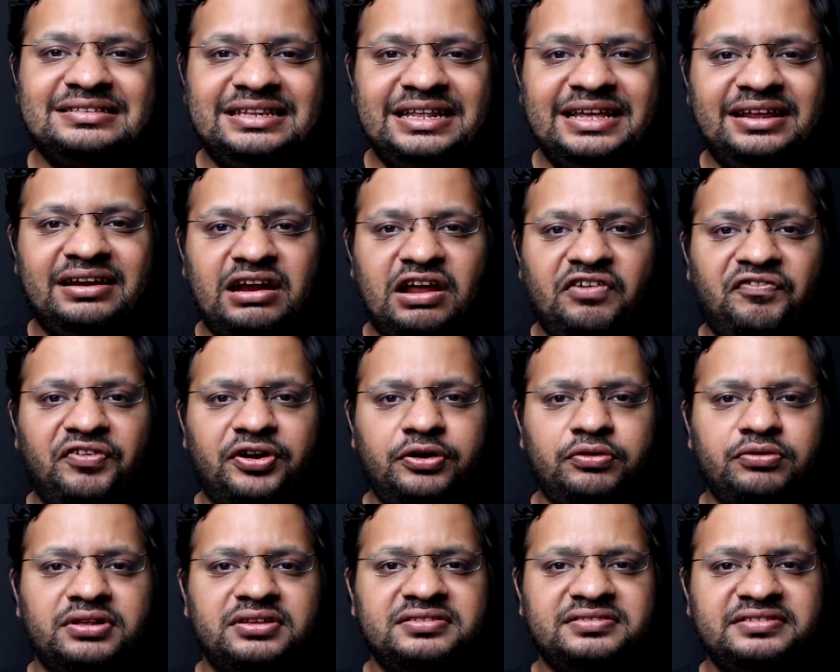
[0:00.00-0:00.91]
they refer
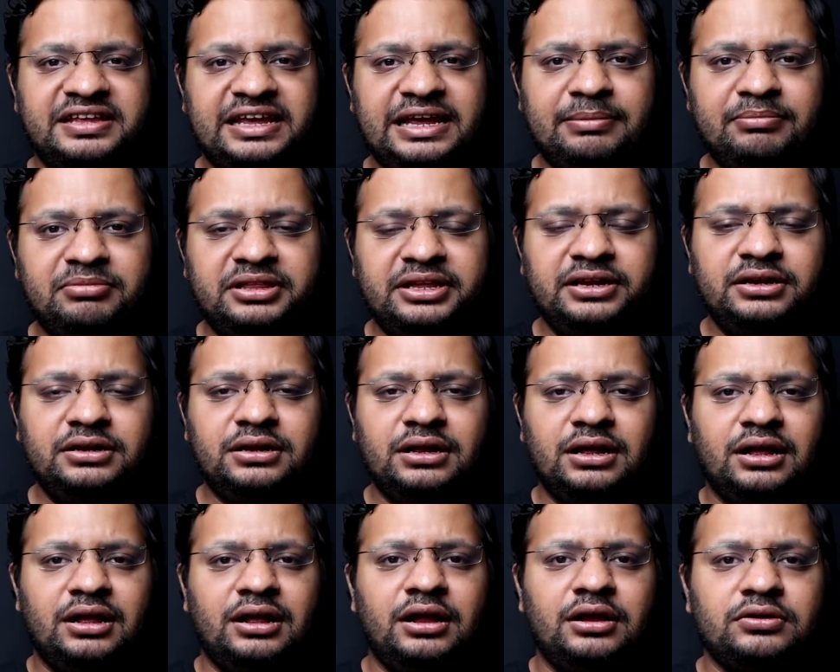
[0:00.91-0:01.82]
to the same thing
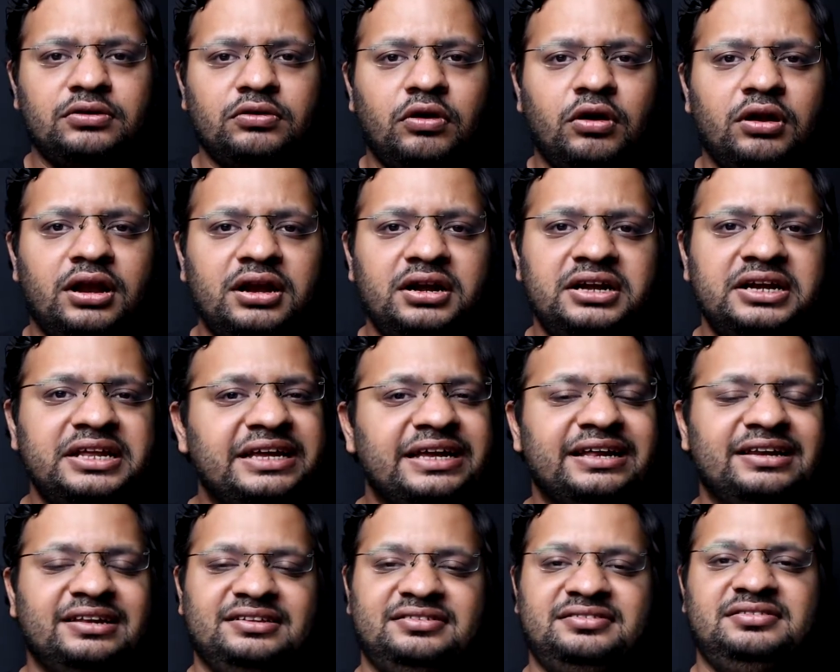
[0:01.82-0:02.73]
uh, called a
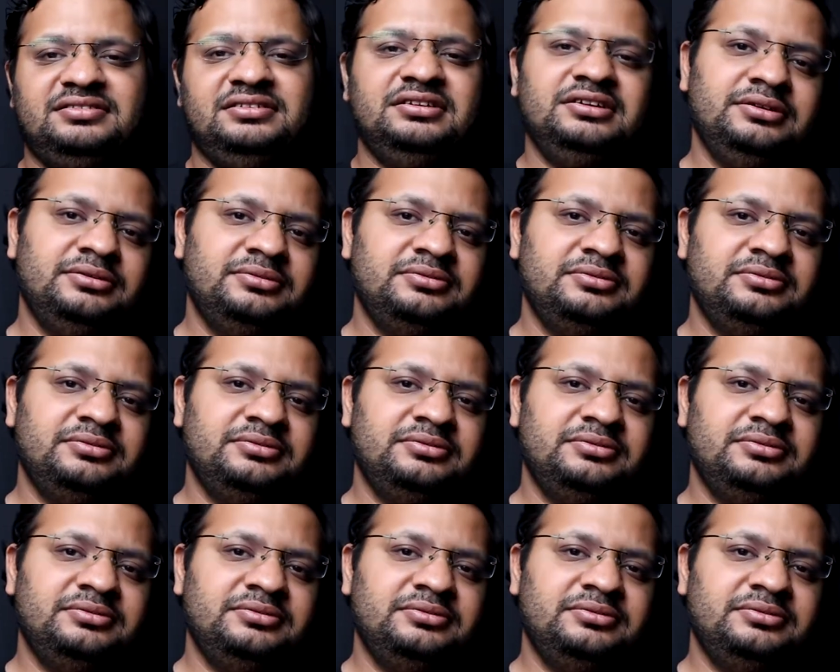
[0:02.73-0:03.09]
TLS uh,